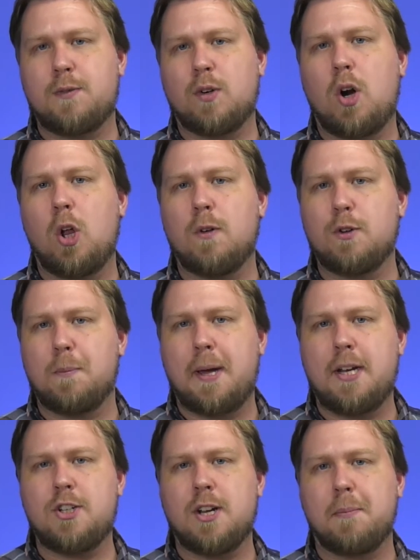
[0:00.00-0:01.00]
for all of your
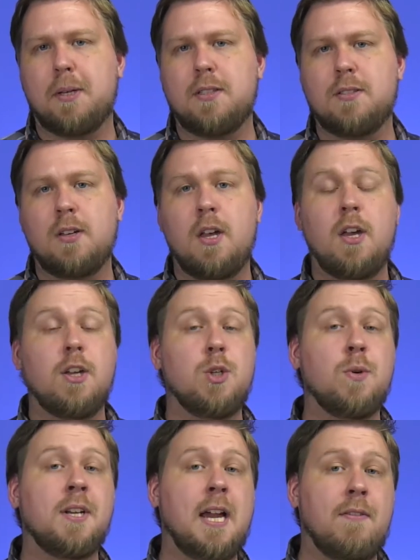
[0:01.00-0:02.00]
page templates,
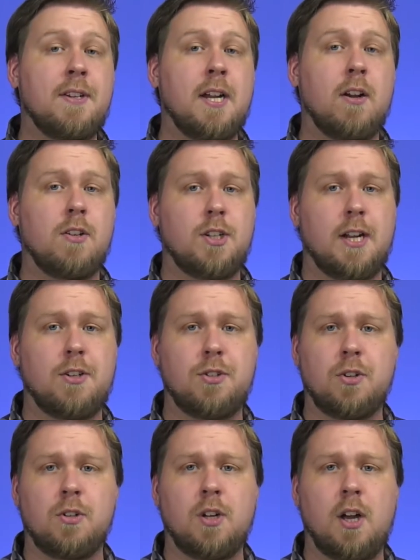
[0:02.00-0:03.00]
you can have inherit changes
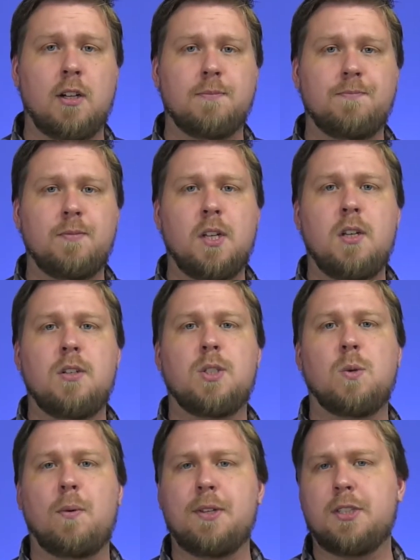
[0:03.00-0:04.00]
turned on.
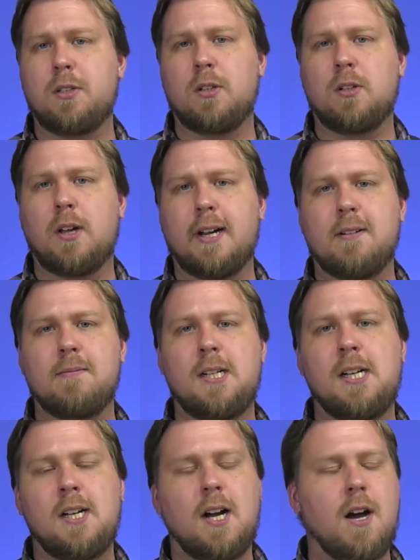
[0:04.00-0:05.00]
So what would this look like?
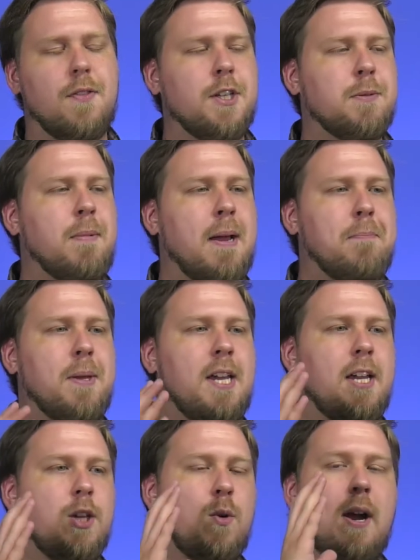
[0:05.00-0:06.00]
This might
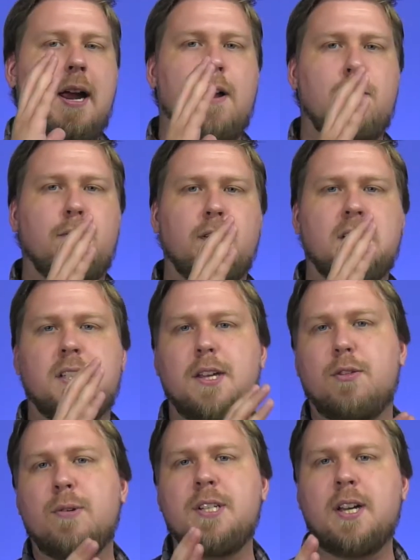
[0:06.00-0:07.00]
be you have, let's say,
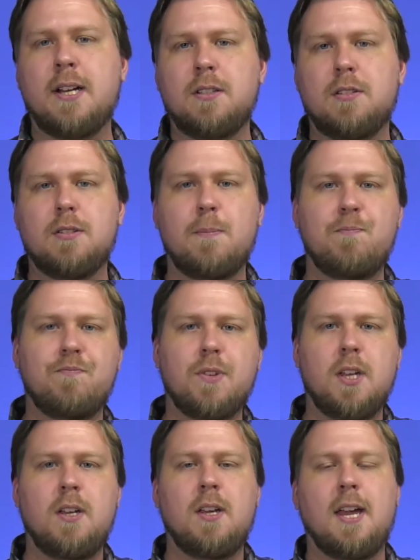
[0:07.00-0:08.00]
3 sites,
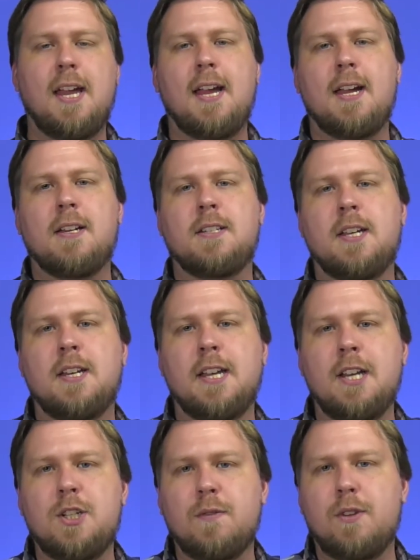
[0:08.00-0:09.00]
and in
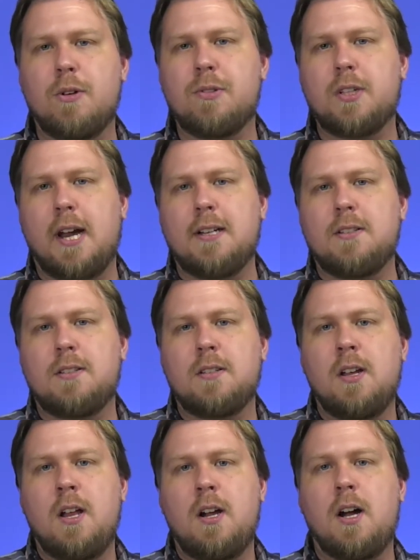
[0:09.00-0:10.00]
each of those sites,
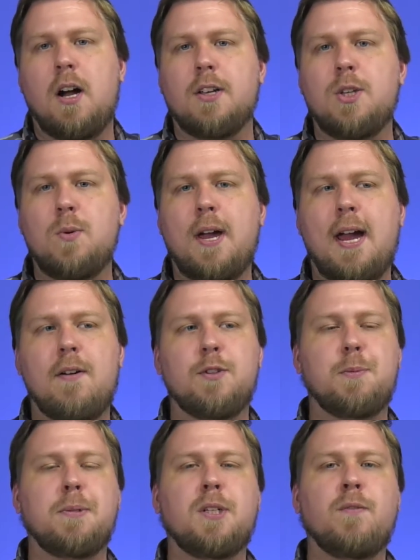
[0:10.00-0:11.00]
you have
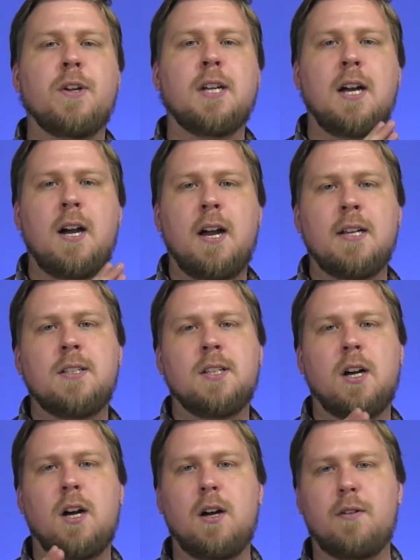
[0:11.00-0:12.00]
specific kinds
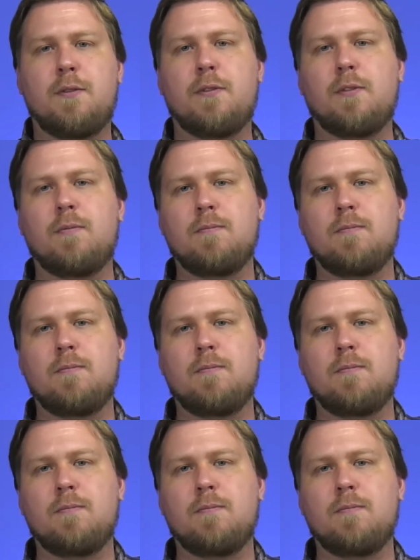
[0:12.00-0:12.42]
of